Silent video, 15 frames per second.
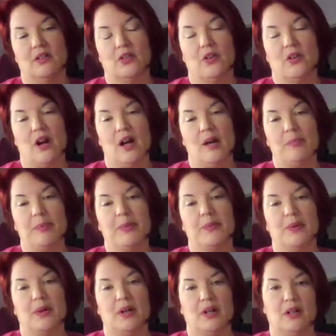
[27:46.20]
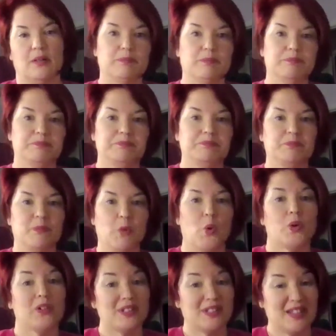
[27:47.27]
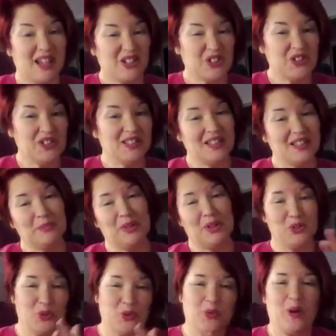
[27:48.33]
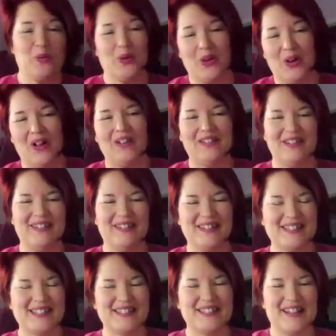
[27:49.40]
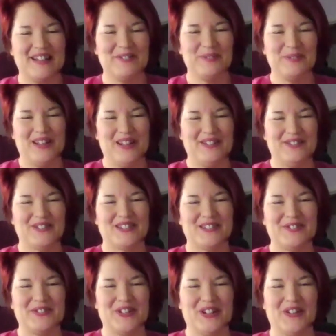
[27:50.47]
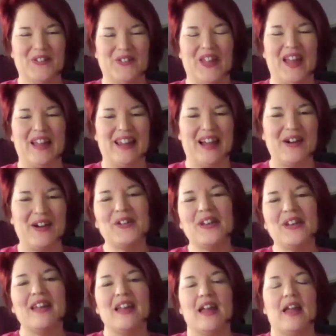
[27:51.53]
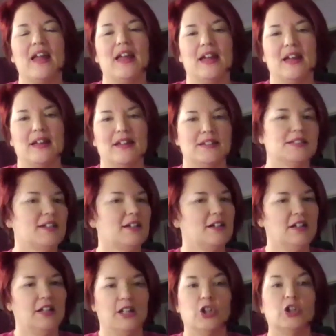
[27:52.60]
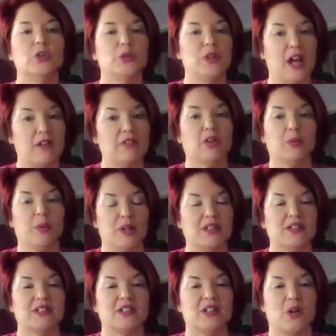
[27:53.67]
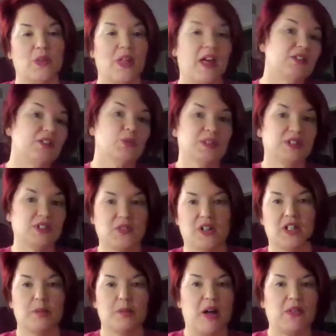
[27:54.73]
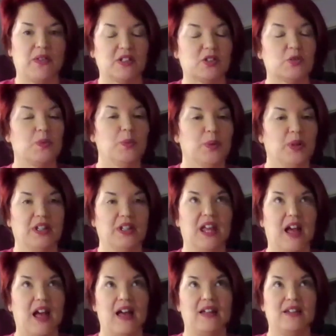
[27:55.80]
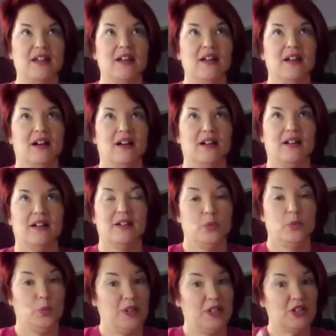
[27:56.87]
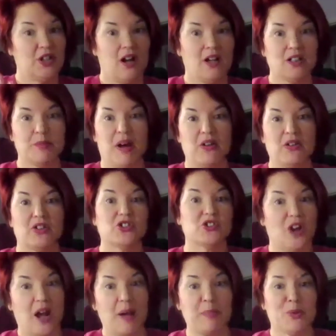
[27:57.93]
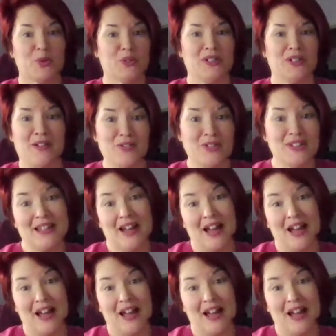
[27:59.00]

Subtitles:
crop or the sessions. I'm not sure what we're calling it this time, right? We're still figuring that out, and include everyone. So that's what's fun about this. We really had, we talked about it, scrappers in every